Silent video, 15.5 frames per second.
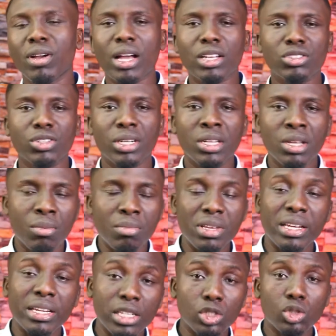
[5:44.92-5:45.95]
sorry
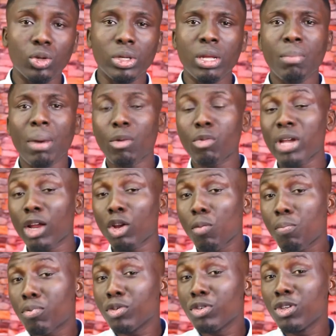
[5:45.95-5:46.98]
be Christoni, but we are
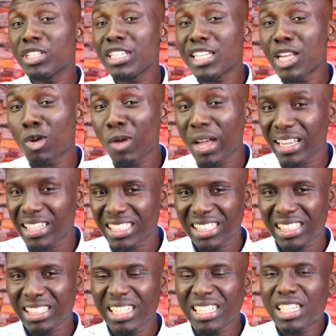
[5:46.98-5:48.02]
not producing the
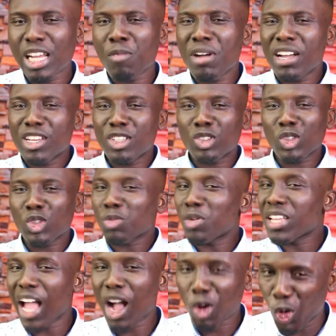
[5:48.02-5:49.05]
works. Nti amaki so
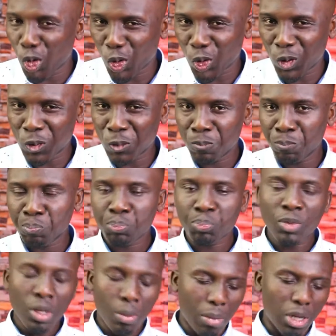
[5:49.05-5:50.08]
nya akono.
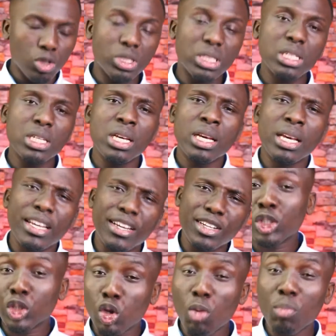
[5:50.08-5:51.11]
But you see,
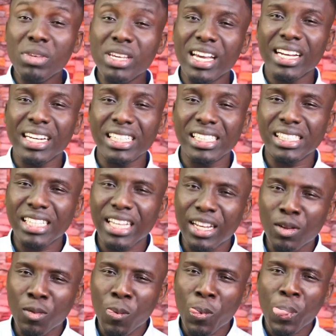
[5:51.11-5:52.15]
show me a
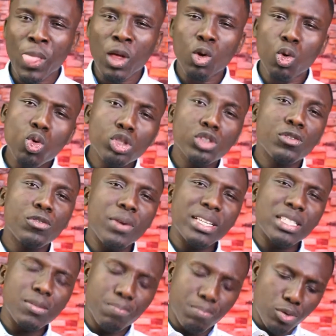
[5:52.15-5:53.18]
Christian whose
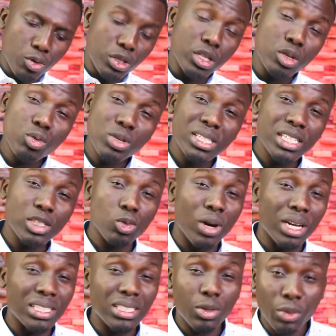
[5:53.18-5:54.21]
faith produces
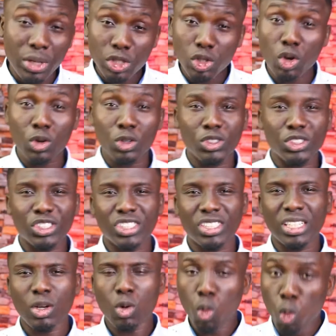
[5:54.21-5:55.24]
what? Results,
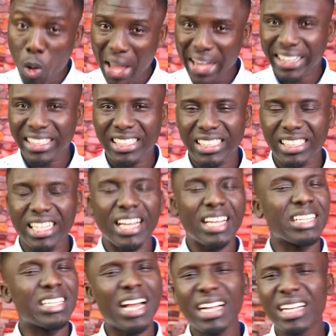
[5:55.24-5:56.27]
works,
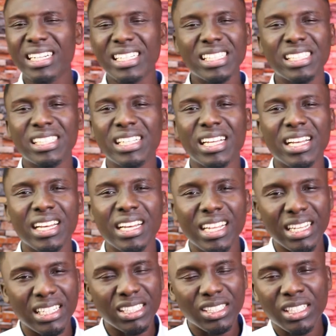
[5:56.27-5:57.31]
and that Christian
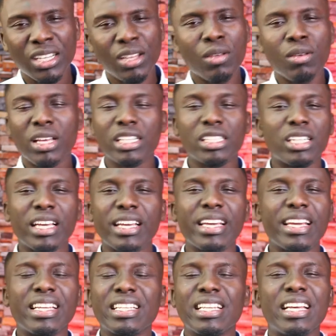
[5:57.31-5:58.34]
is
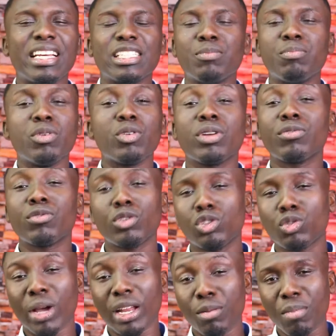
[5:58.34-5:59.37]
beautiful
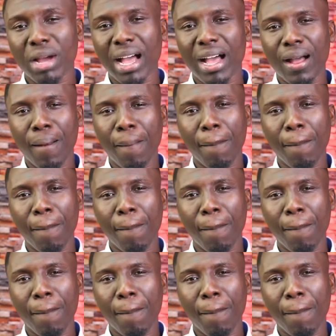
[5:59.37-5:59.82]
to admire.